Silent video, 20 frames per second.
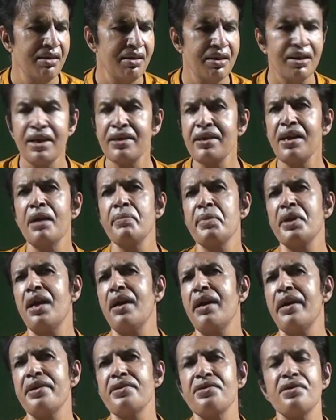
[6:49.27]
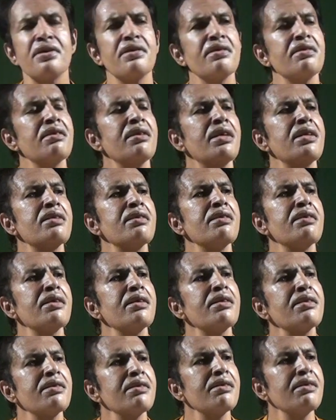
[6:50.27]
get harmonized into
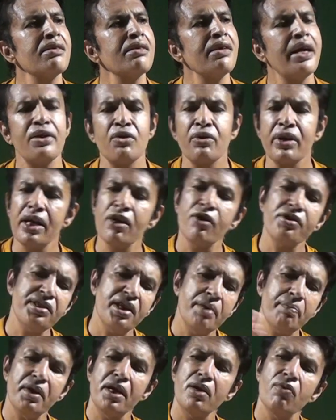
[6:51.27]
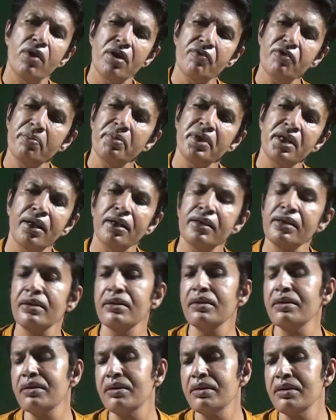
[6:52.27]
it, and you cannot separate one from the
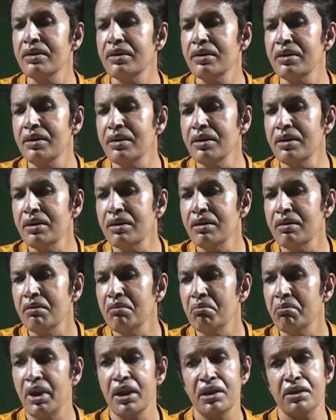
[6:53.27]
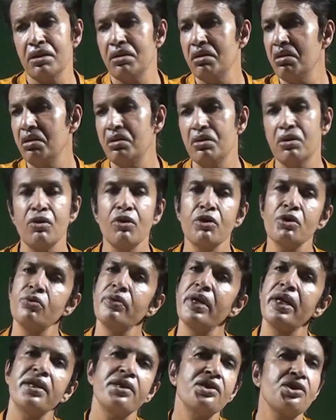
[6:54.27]
other. But you go to
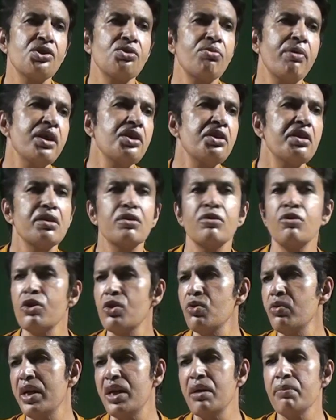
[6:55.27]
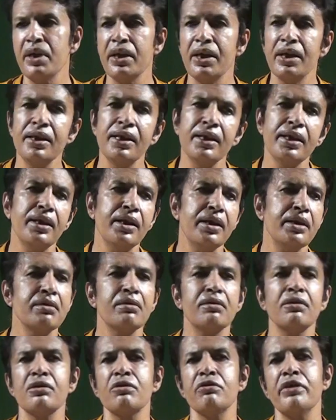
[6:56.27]
any street, you go to any mahalla, you
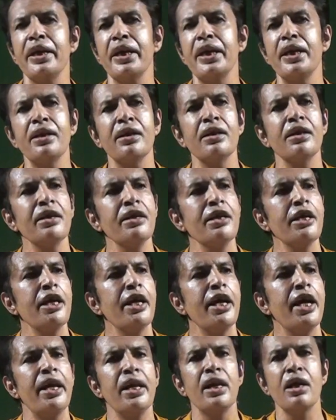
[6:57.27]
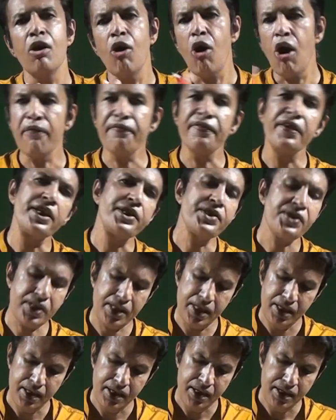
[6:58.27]
go to any
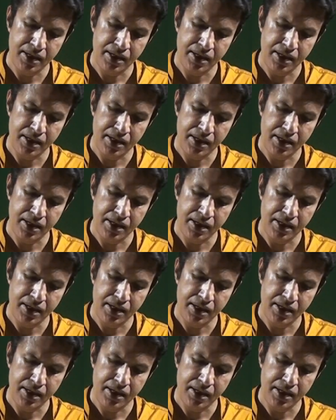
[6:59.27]
office,